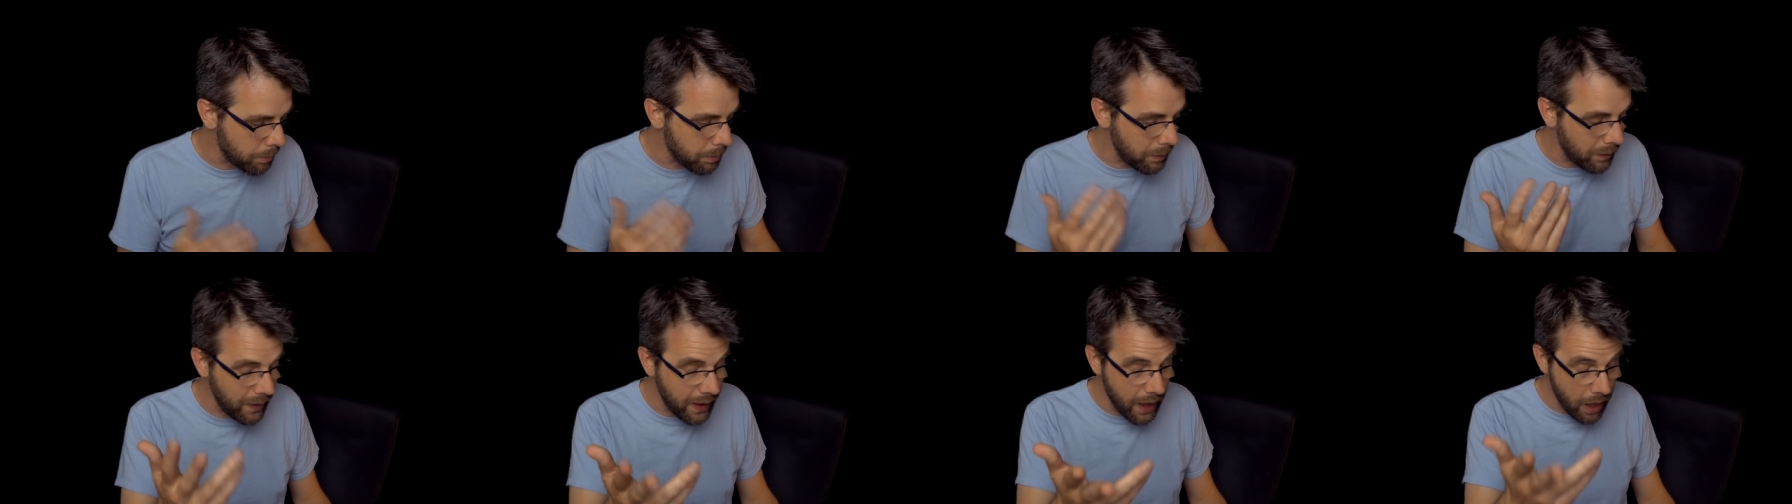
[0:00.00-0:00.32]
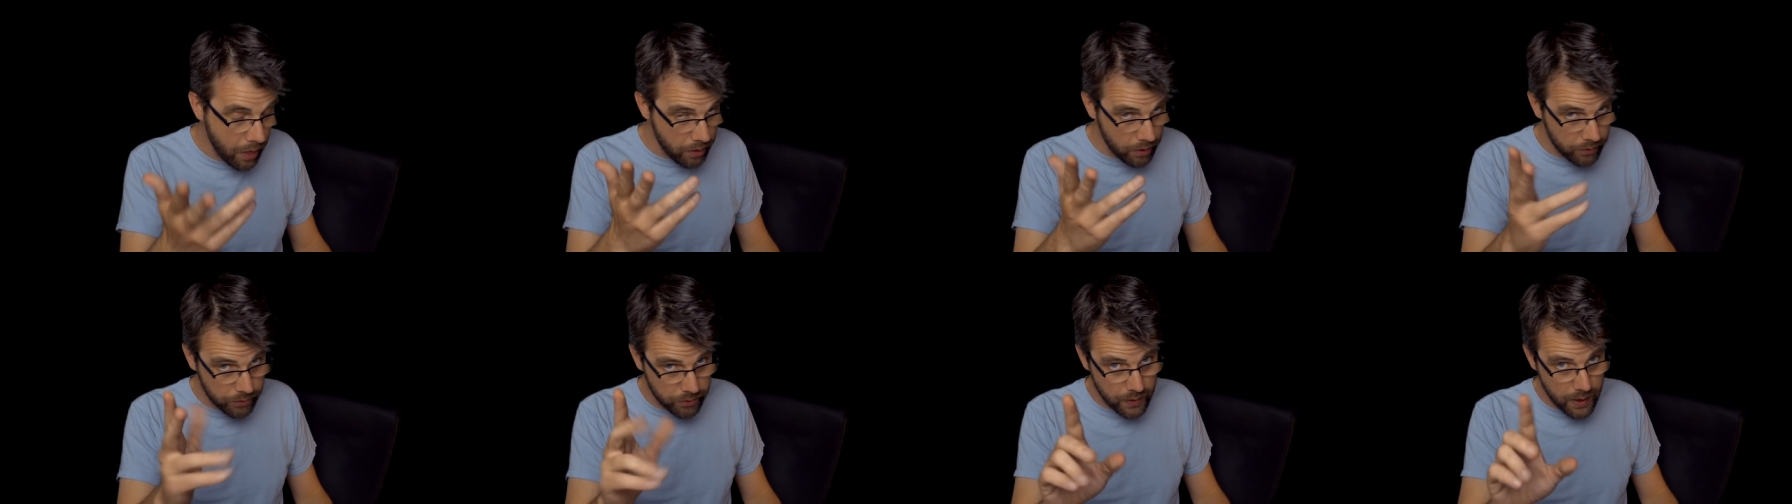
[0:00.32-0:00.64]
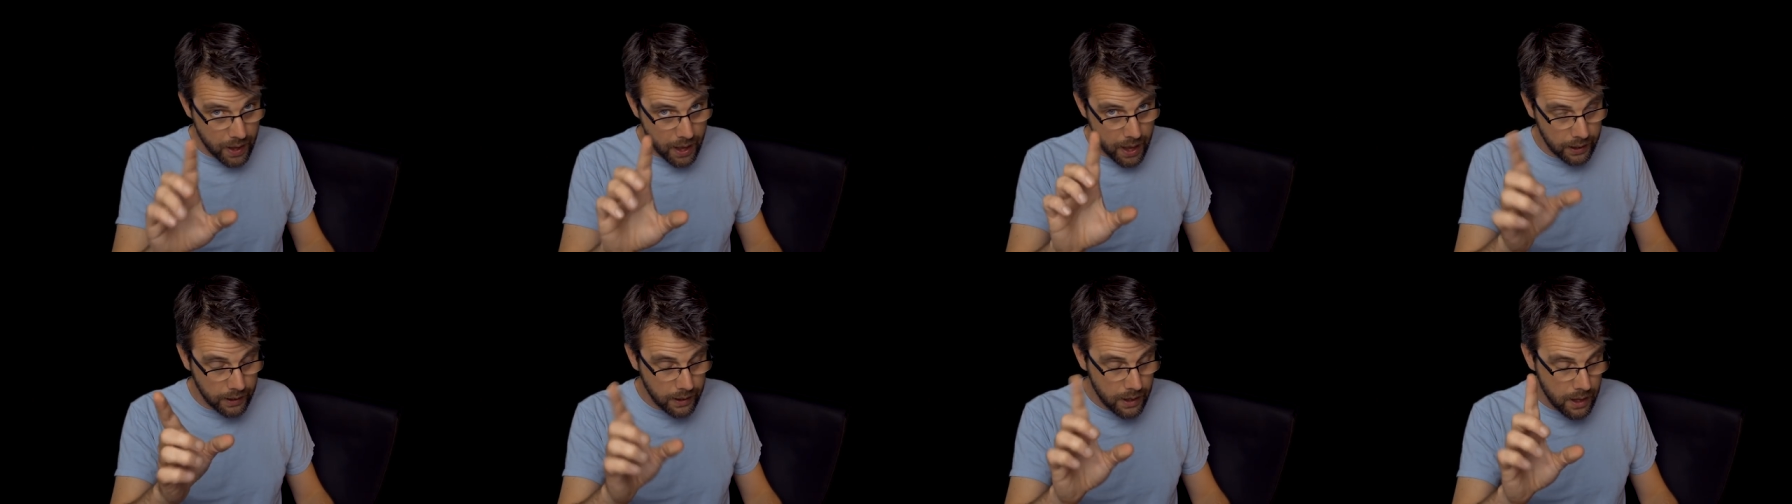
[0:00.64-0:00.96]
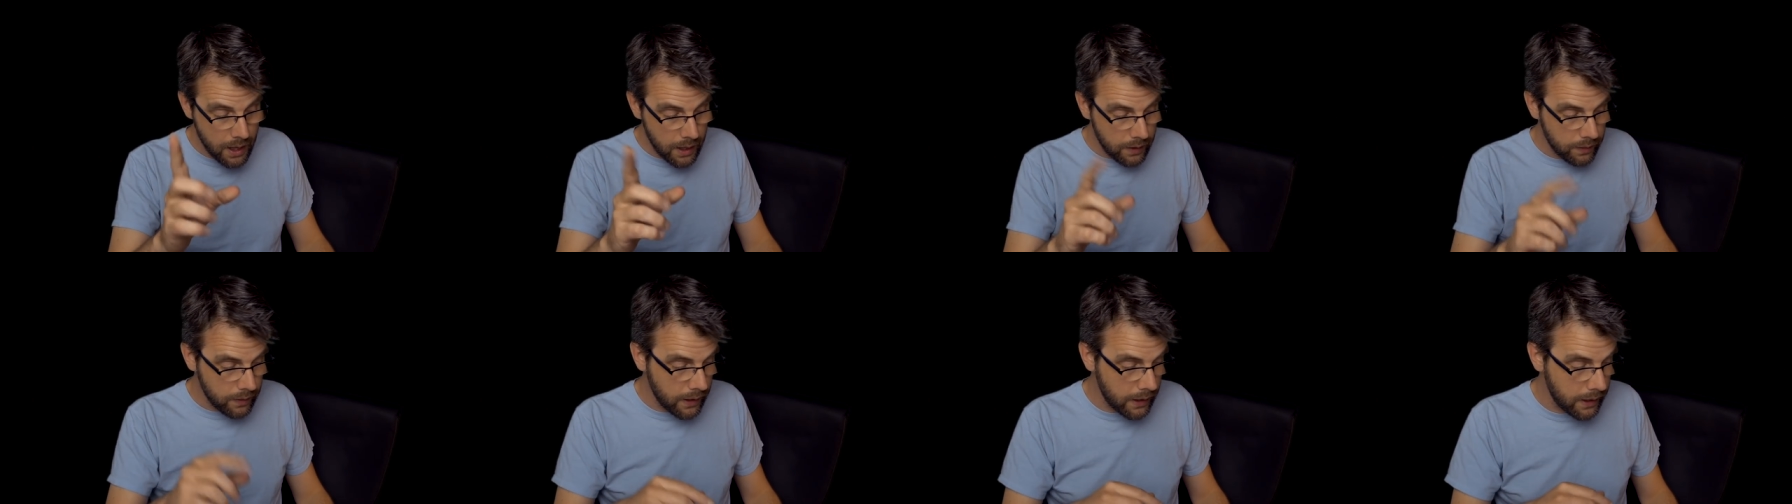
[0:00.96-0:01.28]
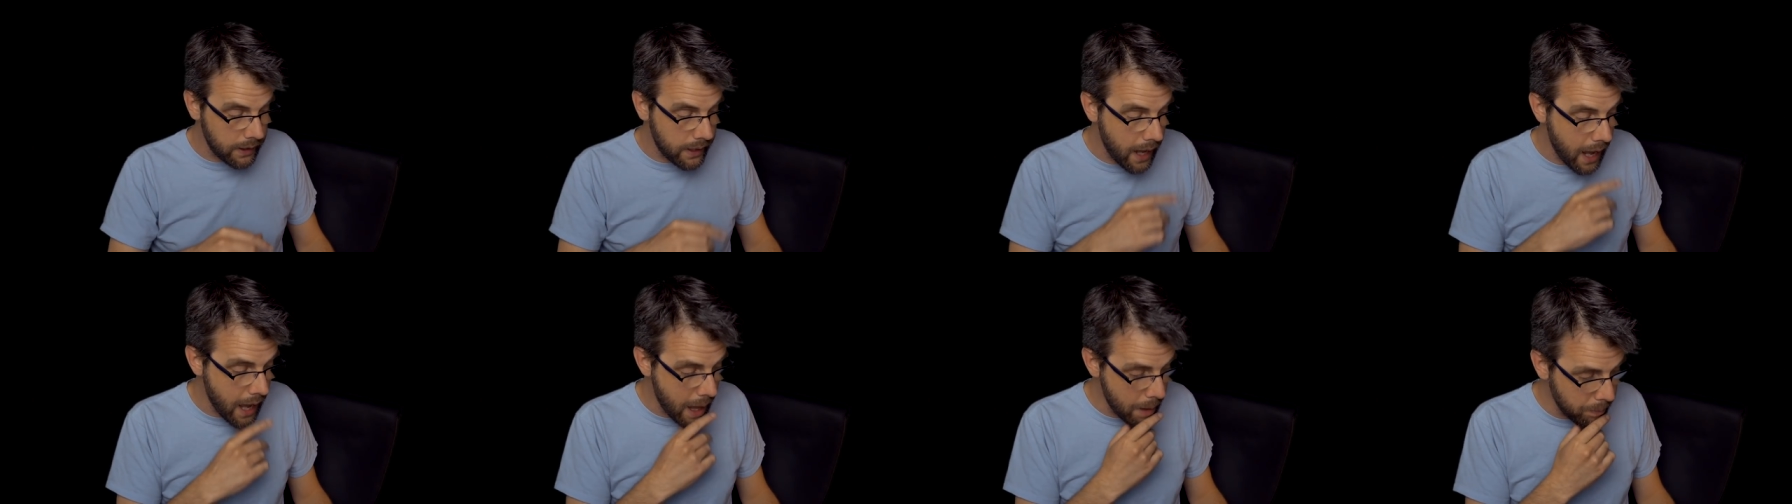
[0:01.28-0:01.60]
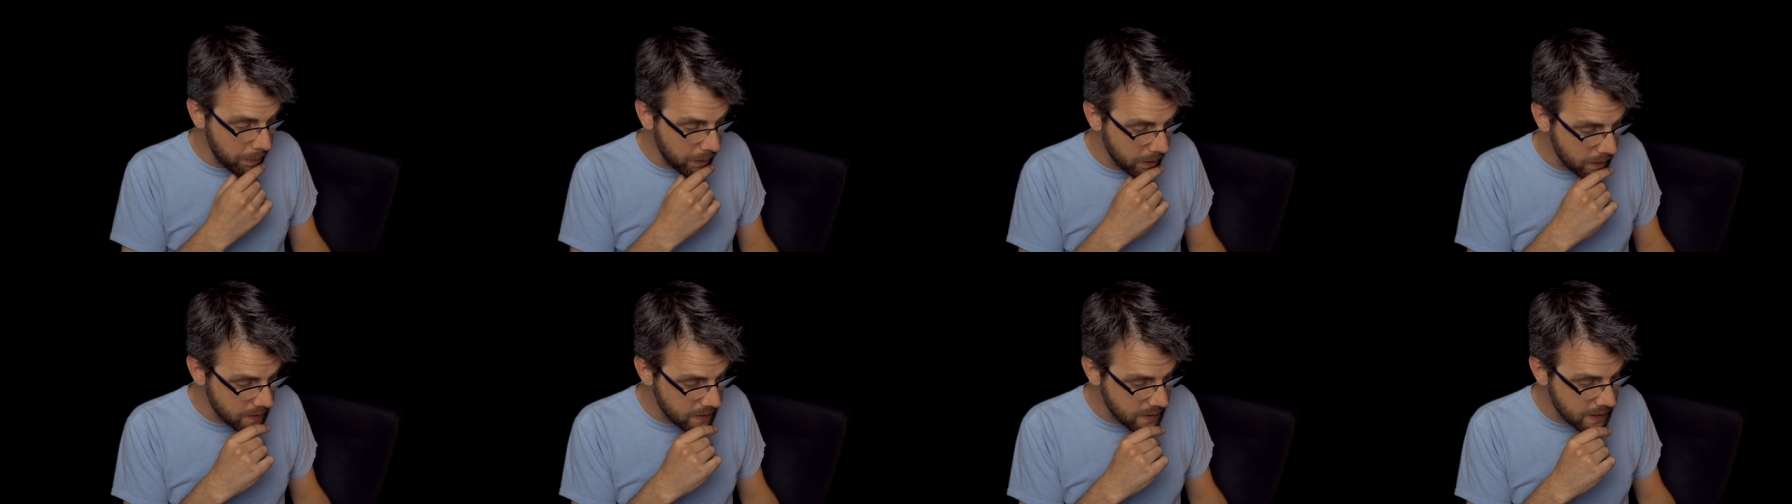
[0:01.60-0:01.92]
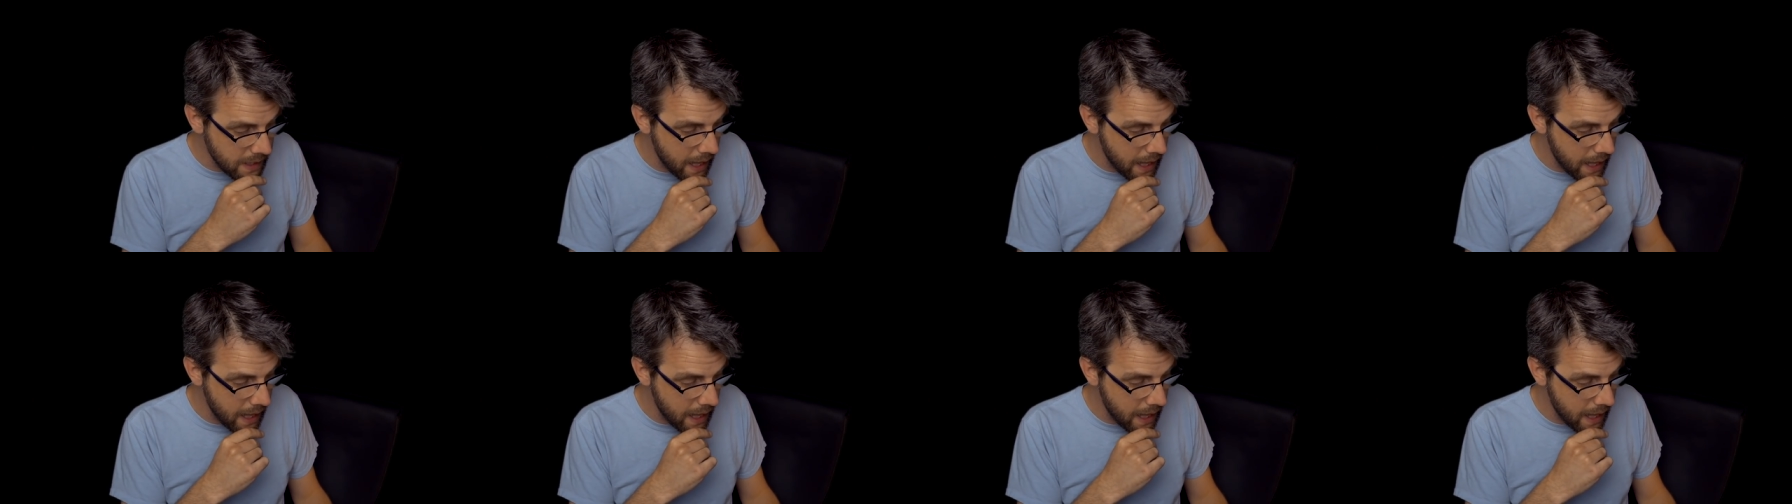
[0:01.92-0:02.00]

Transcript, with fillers: But the other thing that had happened is